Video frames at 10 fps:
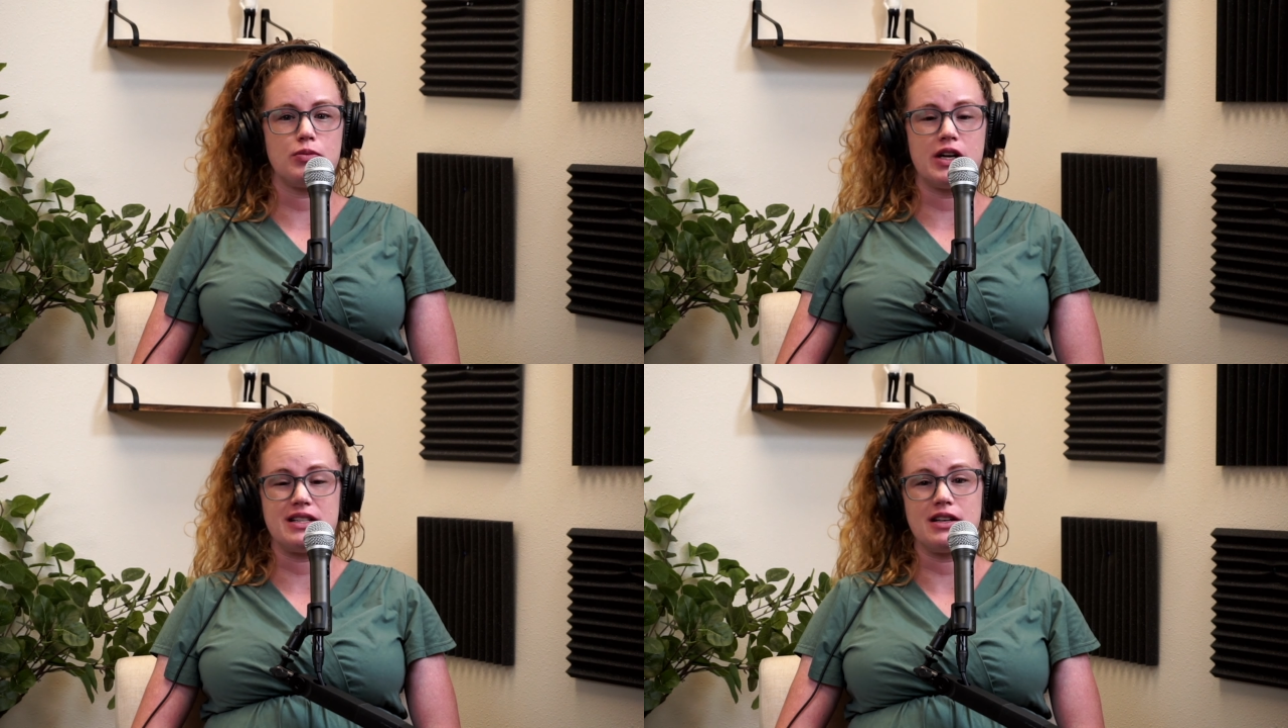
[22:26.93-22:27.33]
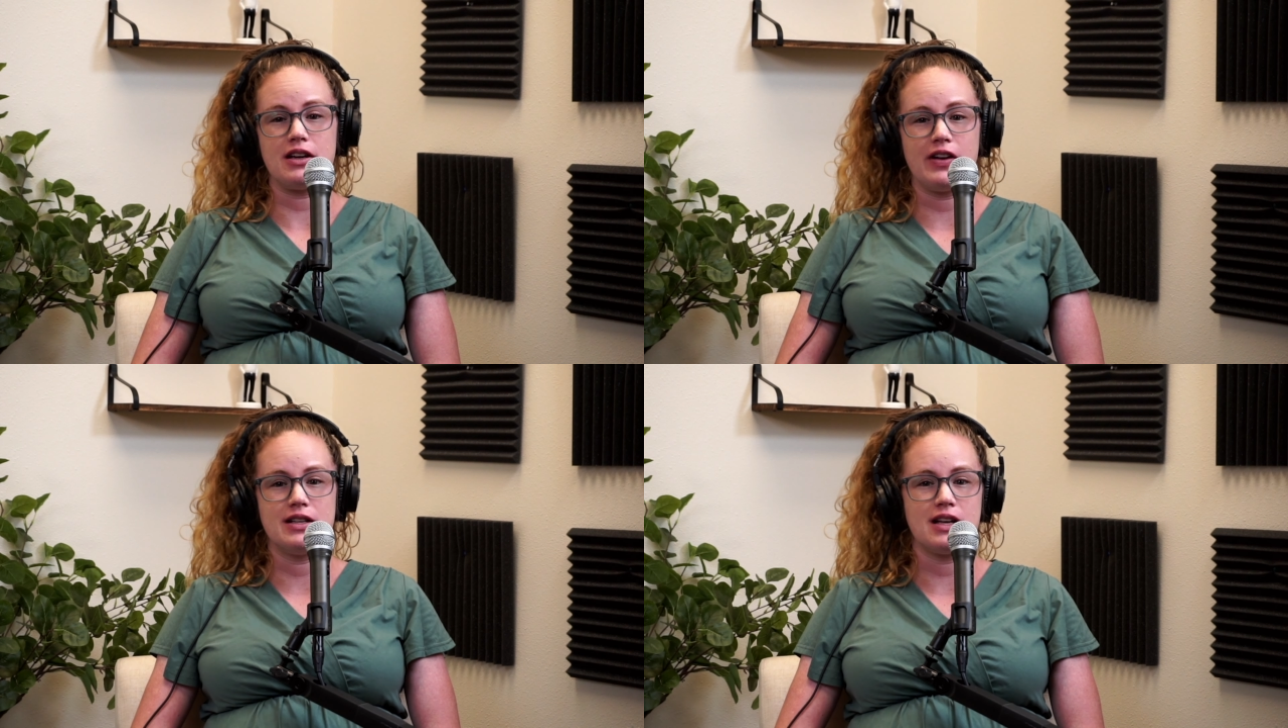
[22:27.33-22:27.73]
pretty
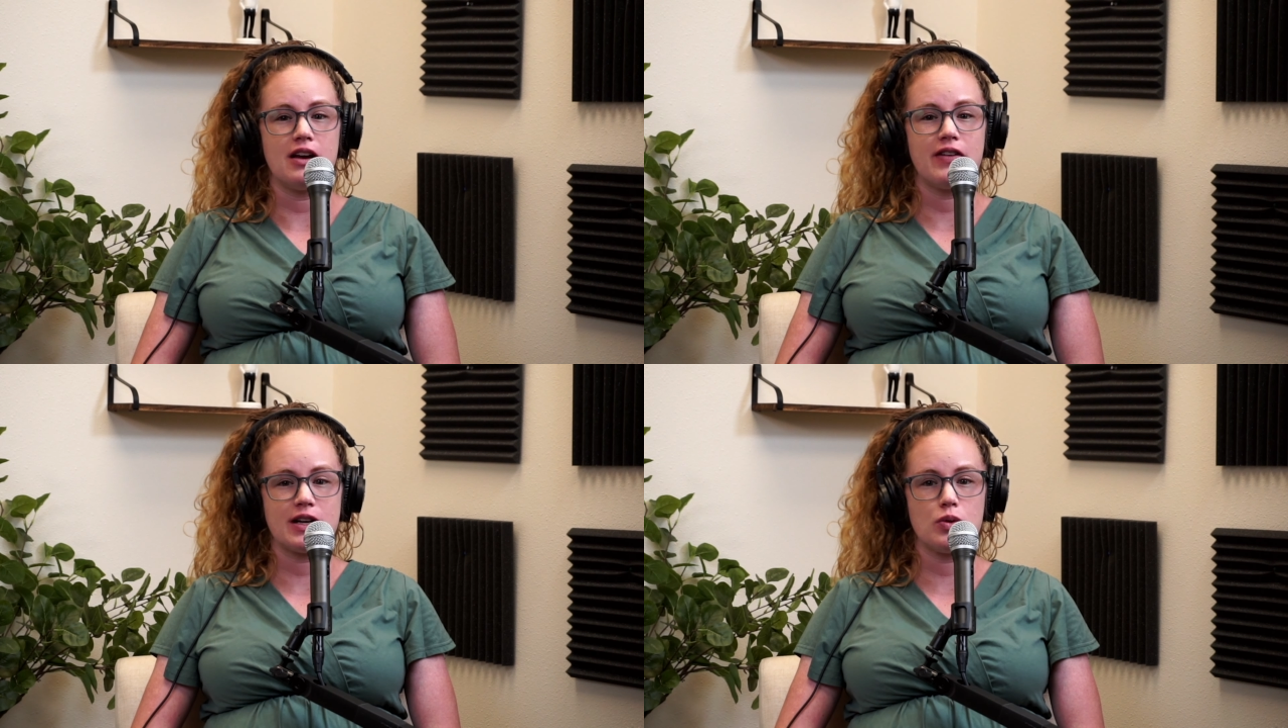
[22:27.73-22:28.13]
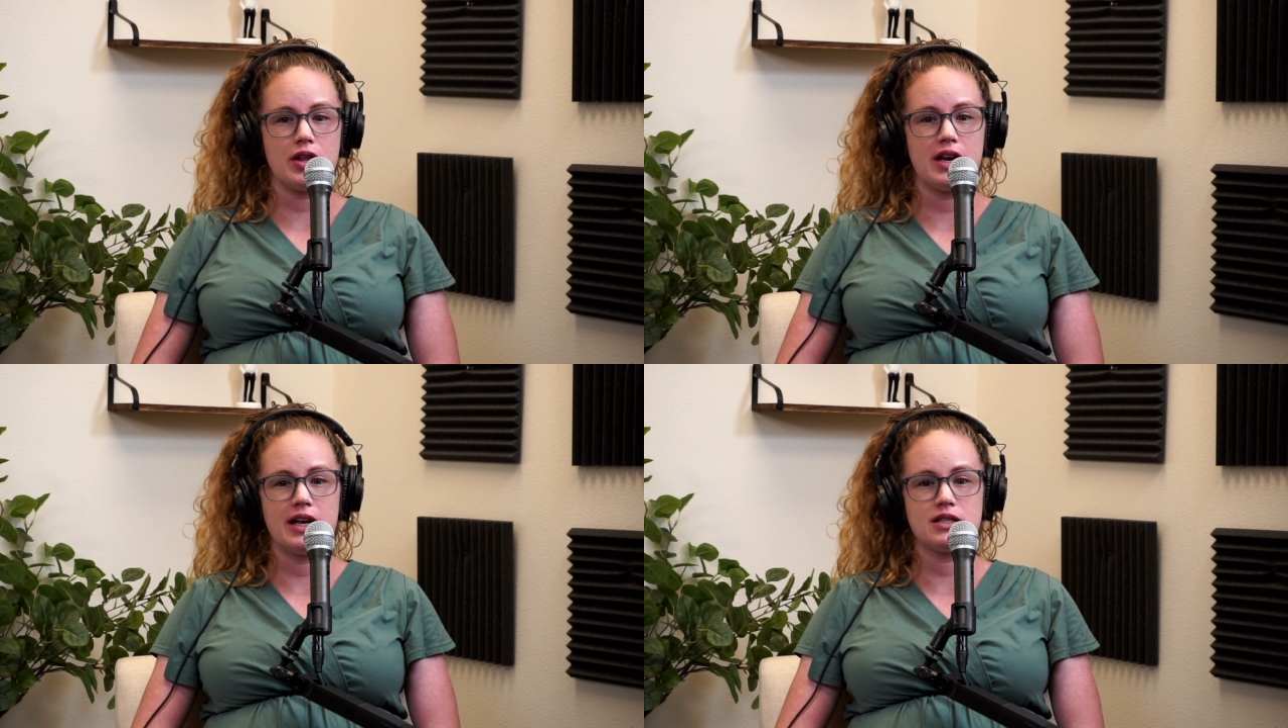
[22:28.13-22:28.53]
significant side effects with
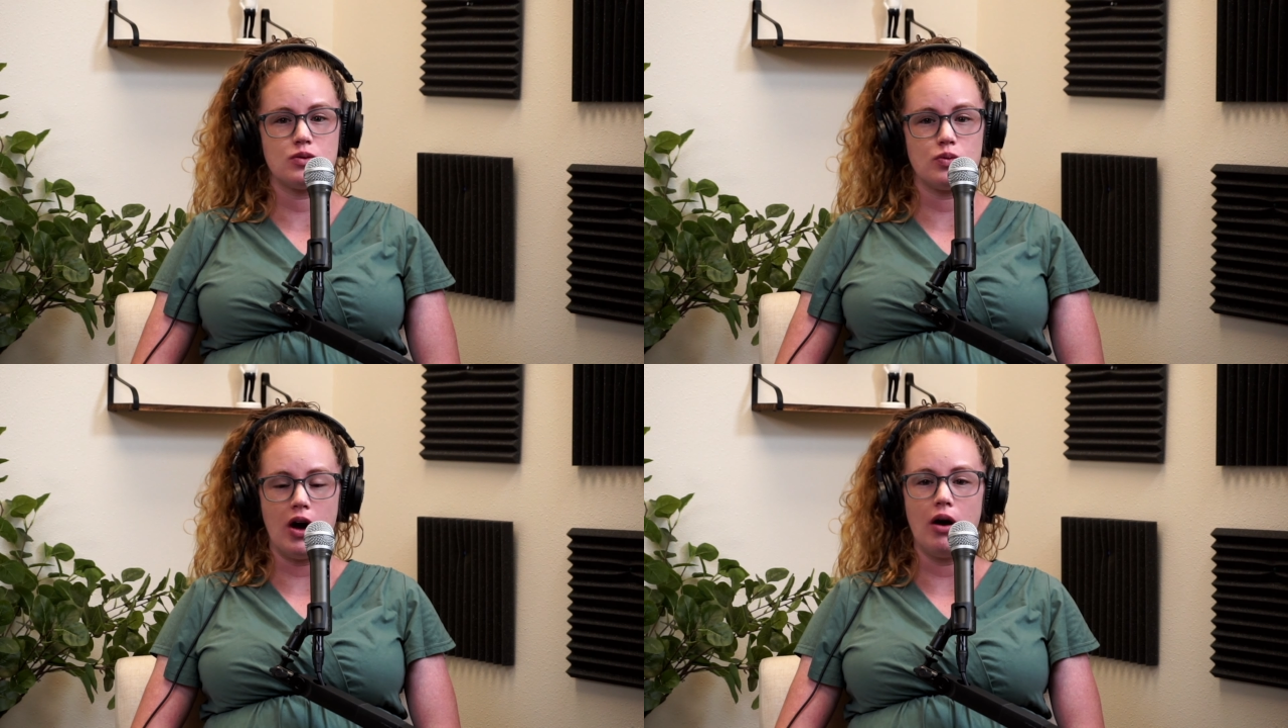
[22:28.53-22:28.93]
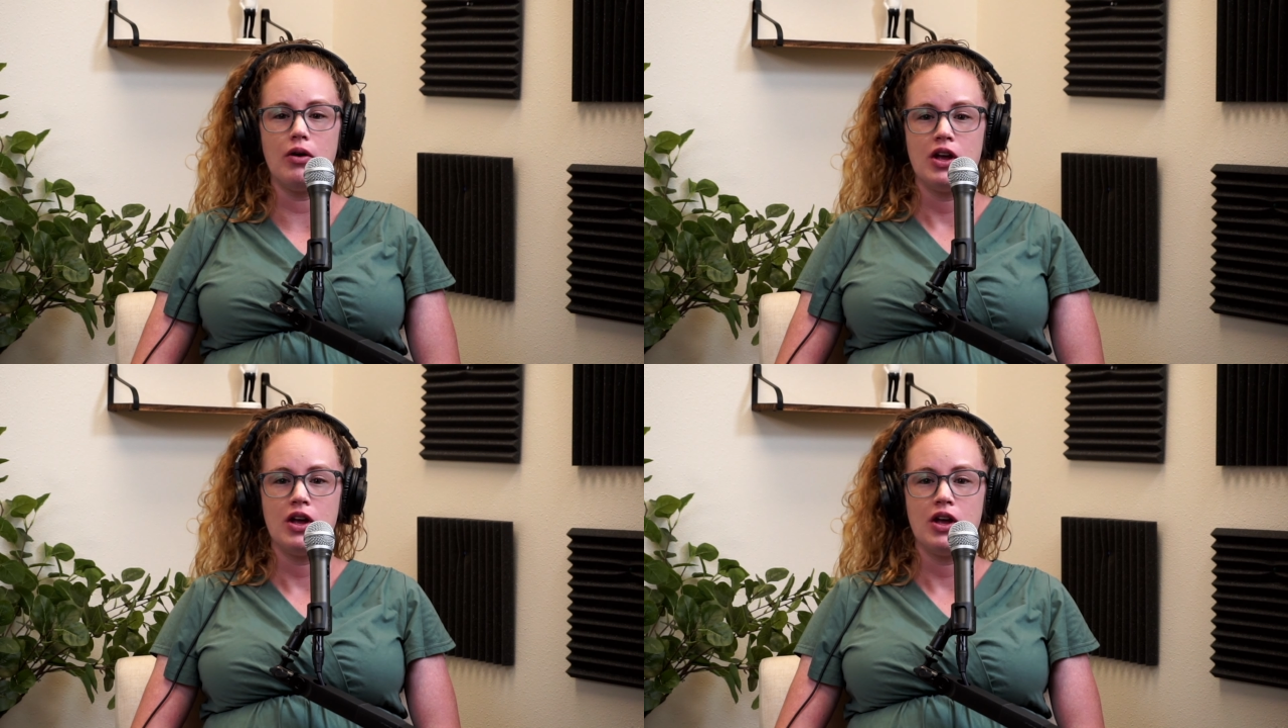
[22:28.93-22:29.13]
headaches as well